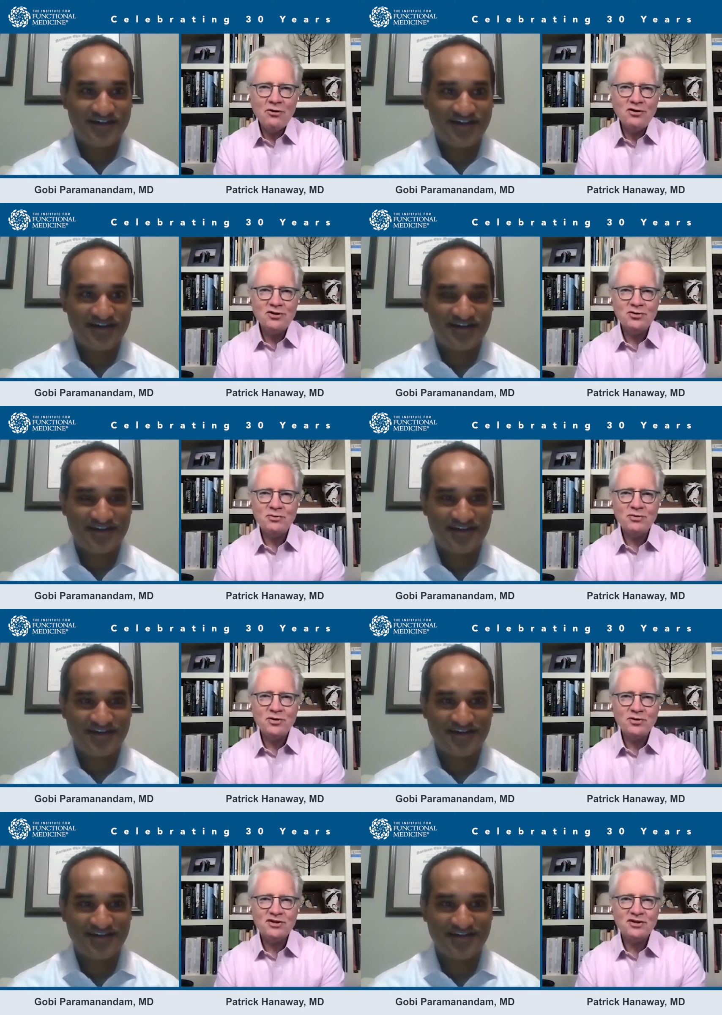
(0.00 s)
Speaker 1: how would you
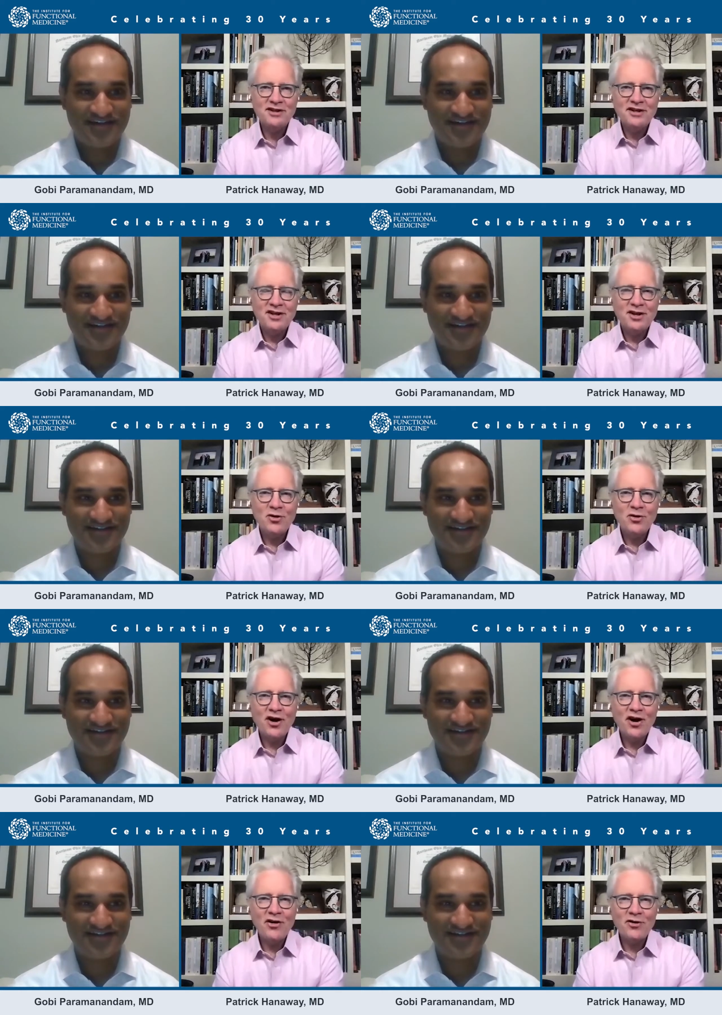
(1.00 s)
approach you
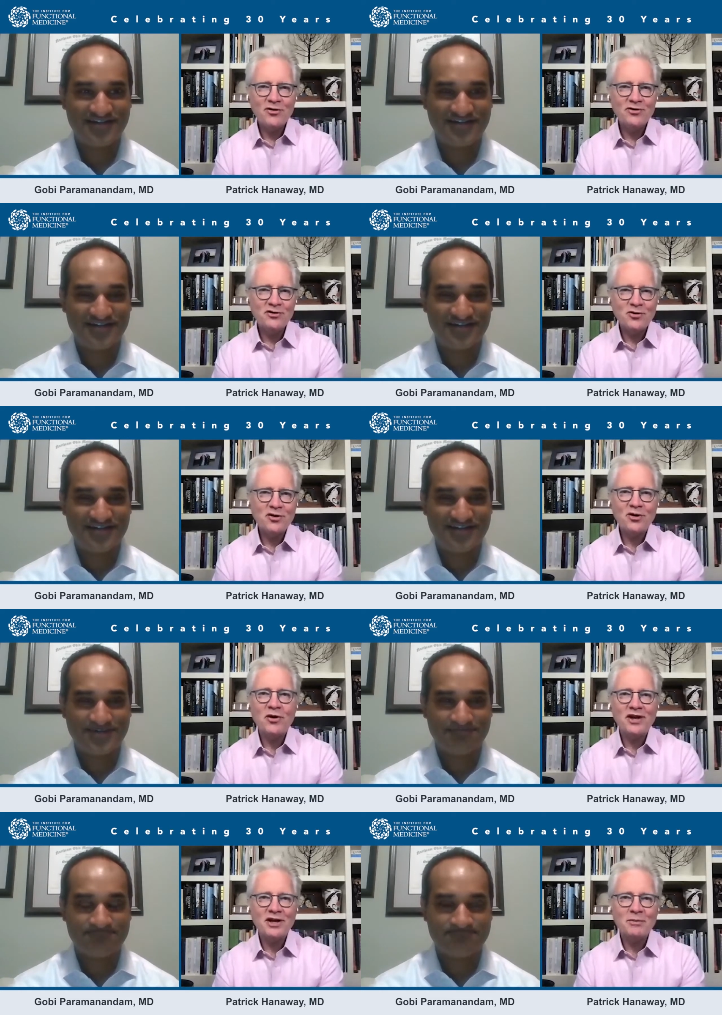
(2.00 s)
know others who are
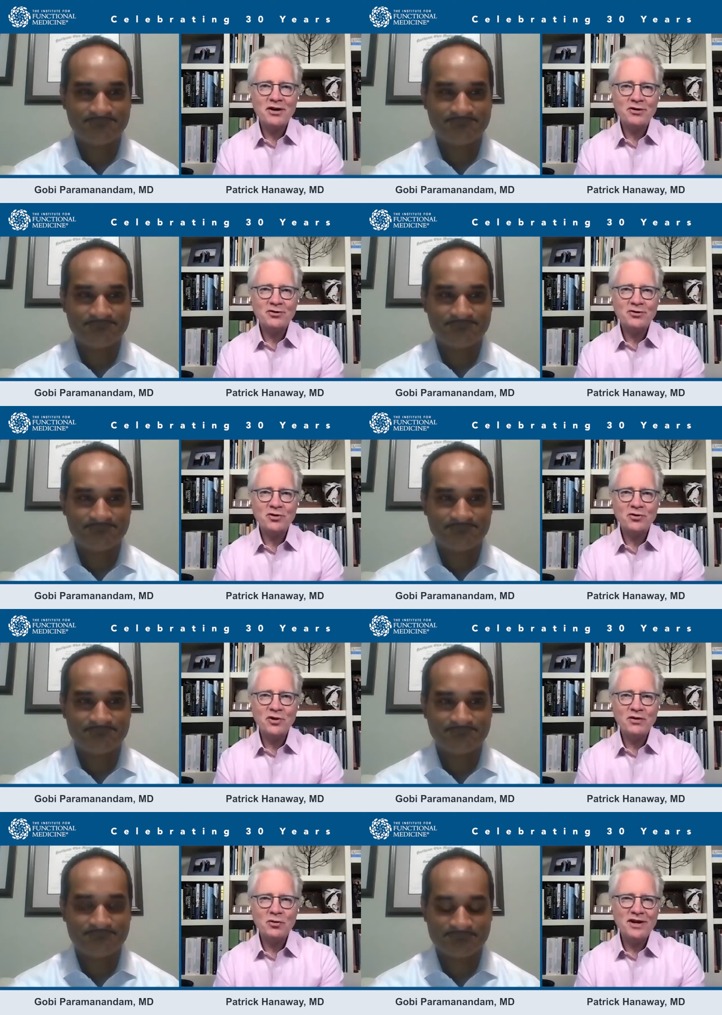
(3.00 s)
going into medical school?
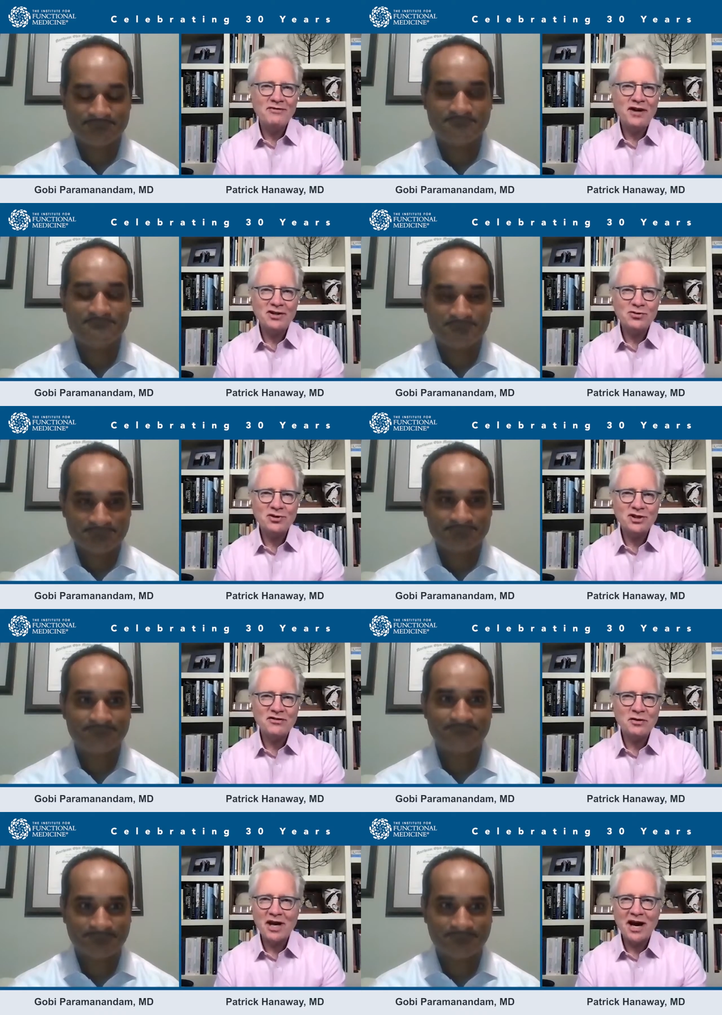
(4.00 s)
What what advice would you
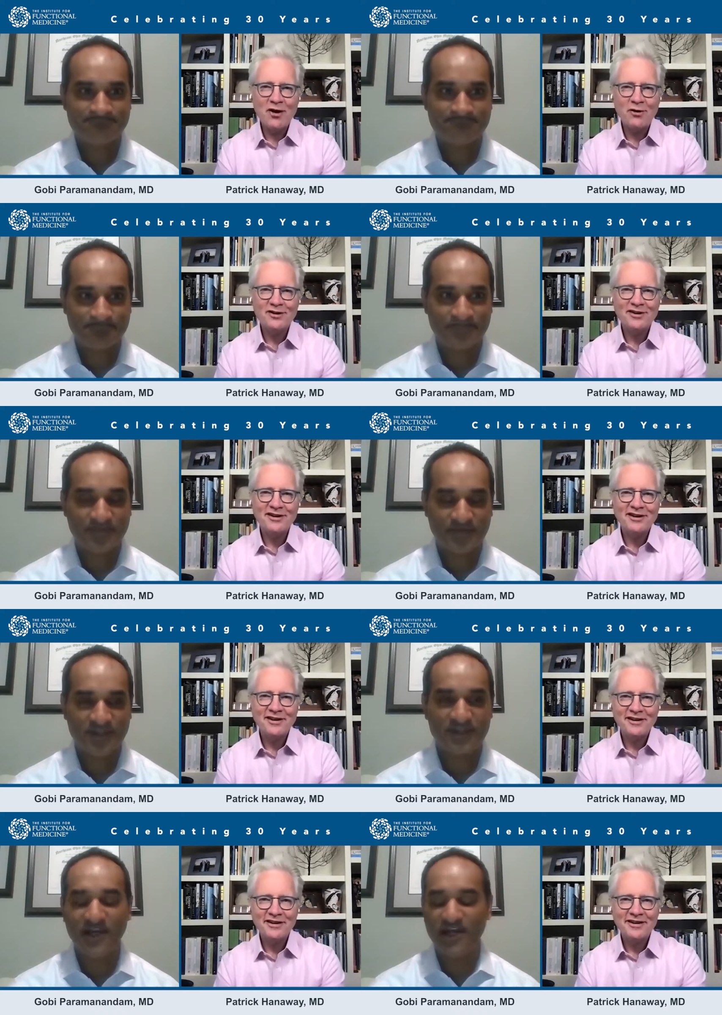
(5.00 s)
give them now?
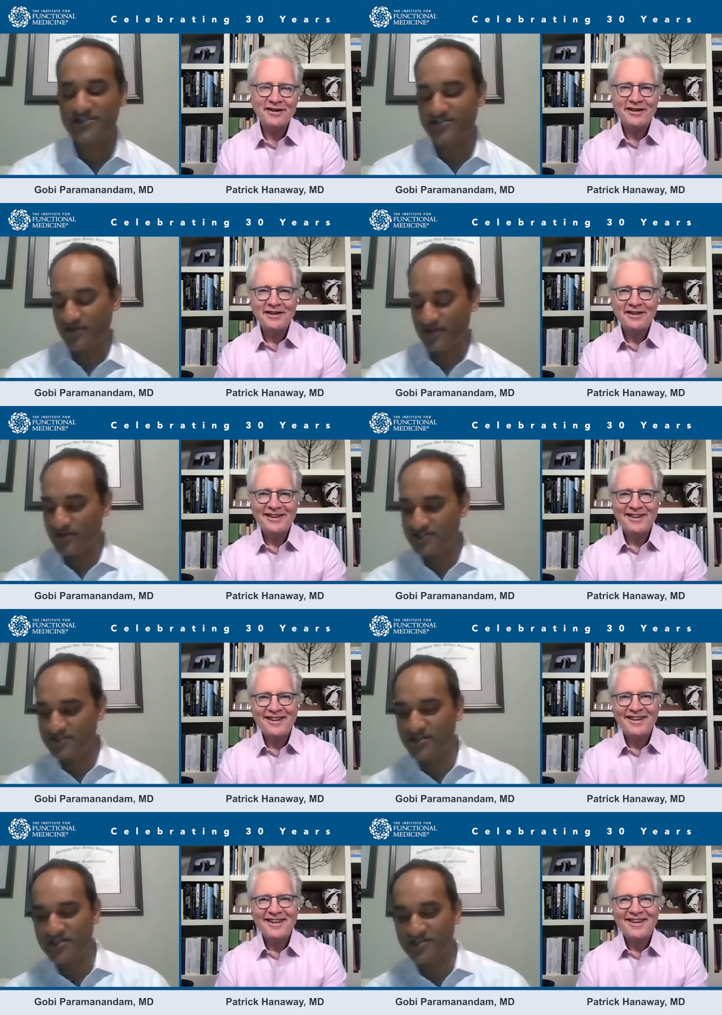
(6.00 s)
Speaker 2: Yeah, it's a great
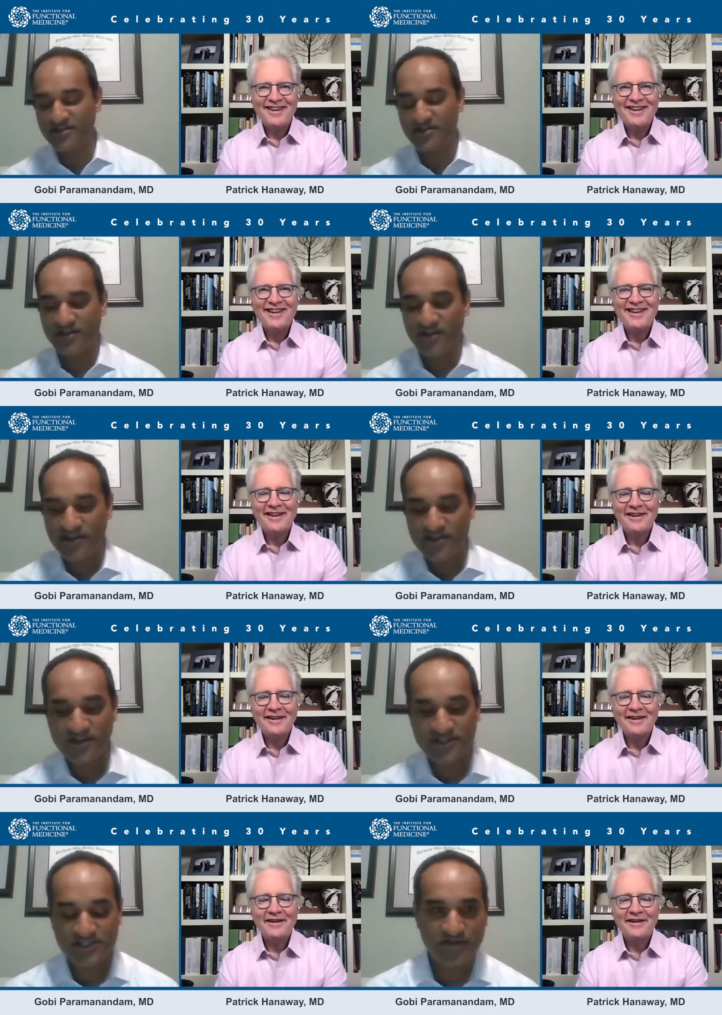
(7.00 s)
question. I think you
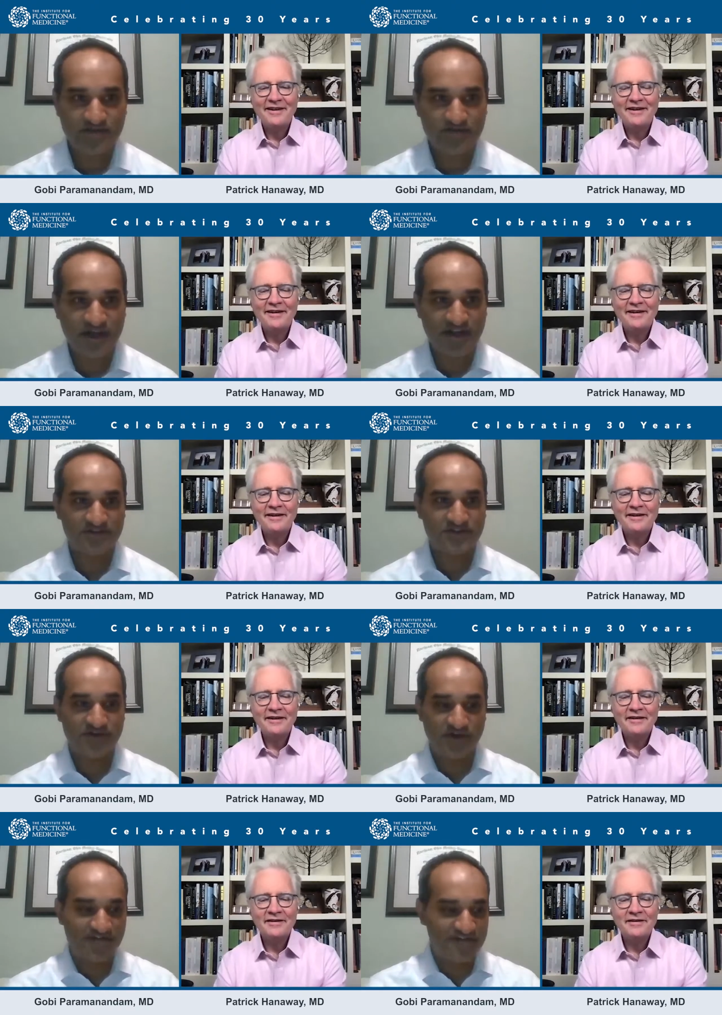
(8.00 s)
know as I went through medical
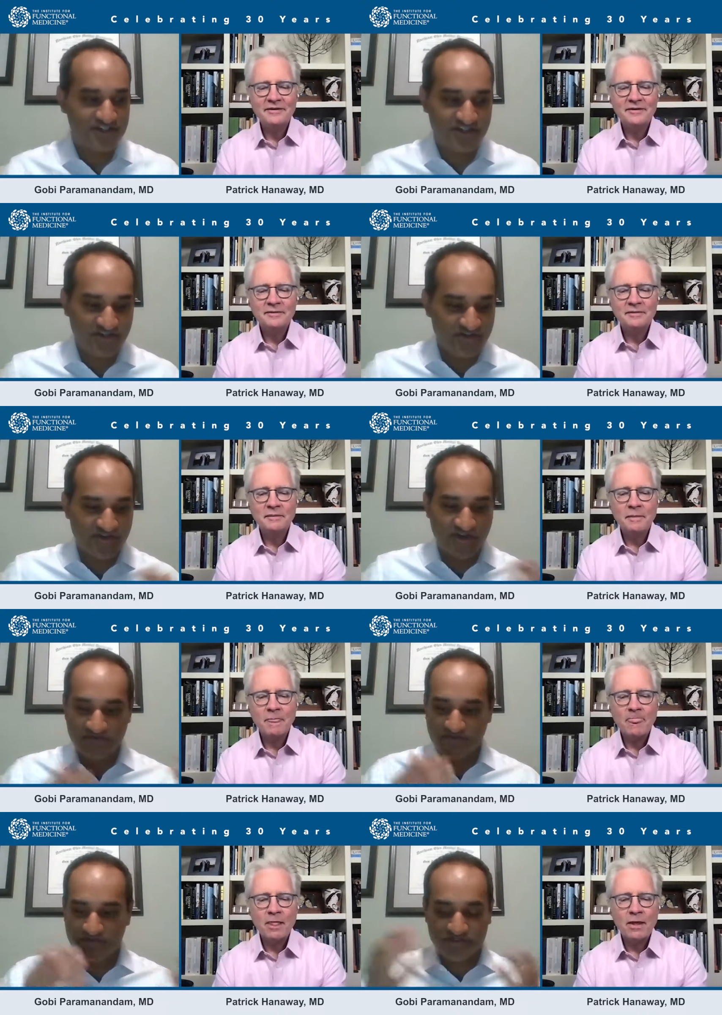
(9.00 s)
school, obviously you go
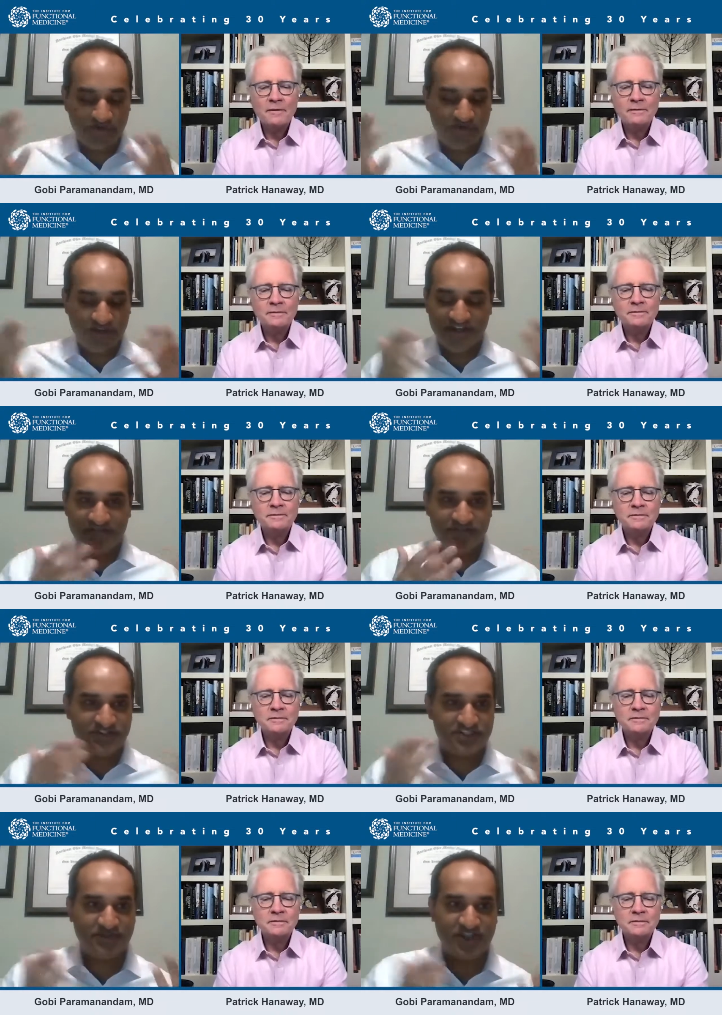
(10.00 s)
through so many different
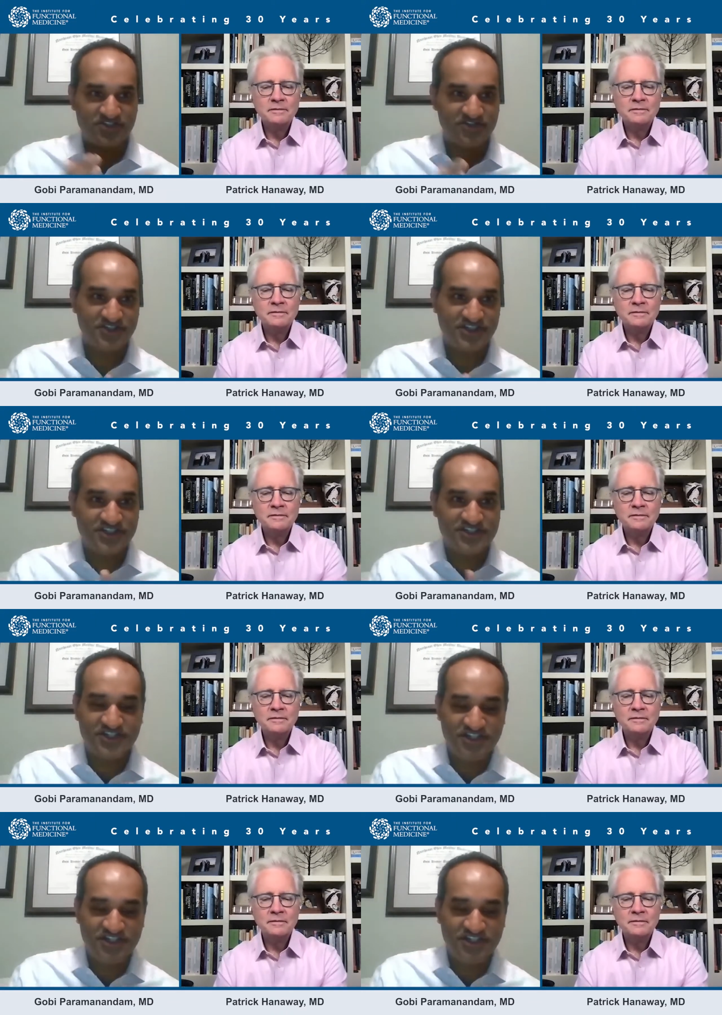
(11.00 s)
specialties,